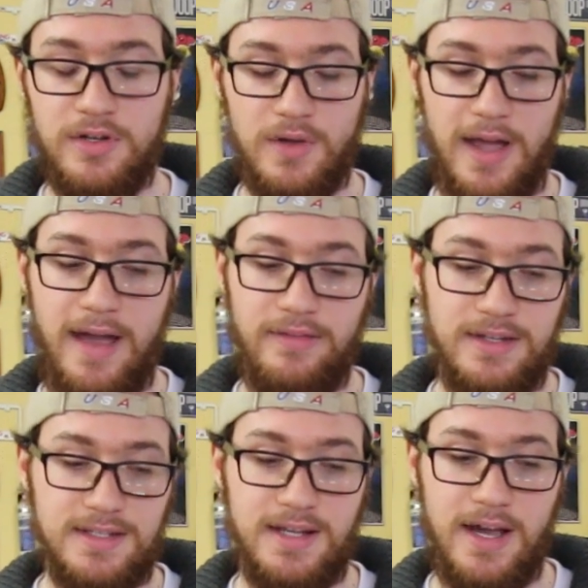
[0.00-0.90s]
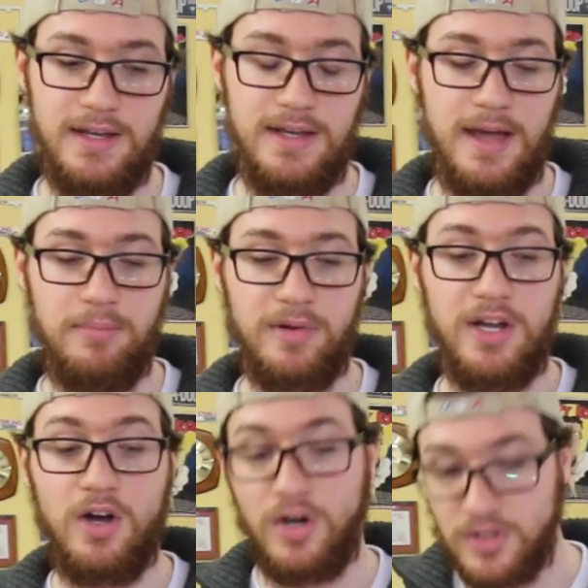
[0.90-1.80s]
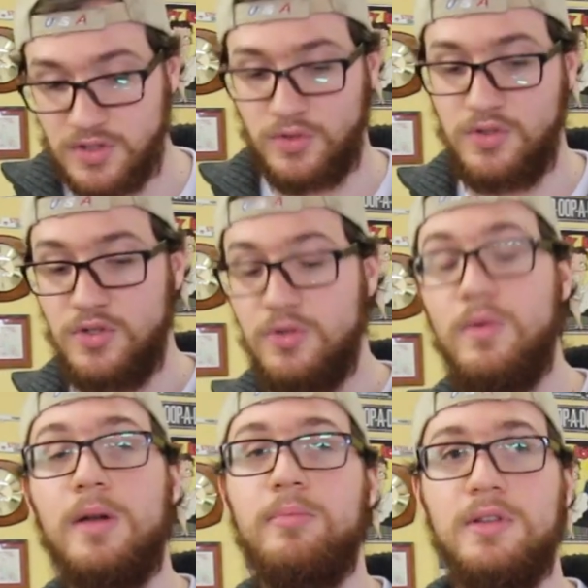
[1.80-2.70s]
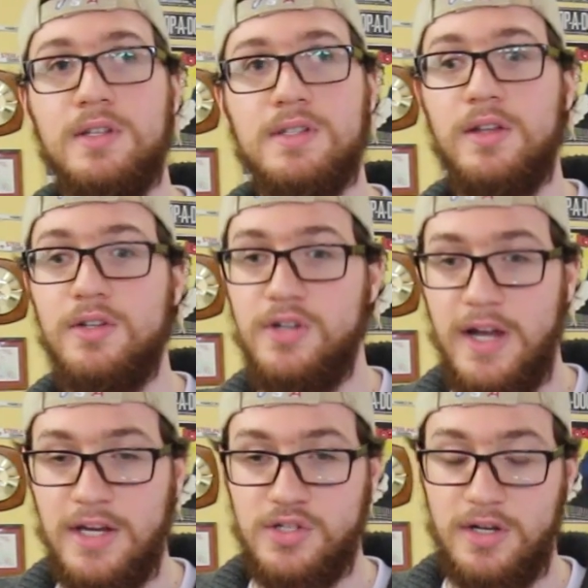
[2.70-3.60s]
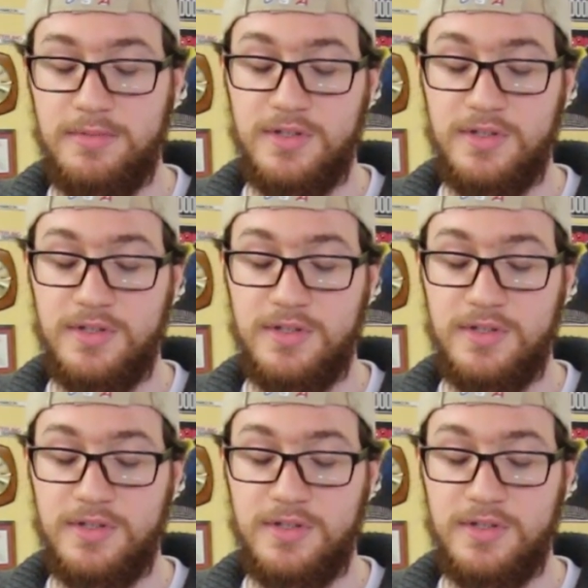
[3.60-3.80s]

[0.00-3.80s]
so I haven't decided yet, but I also do want to put this on the drag strip.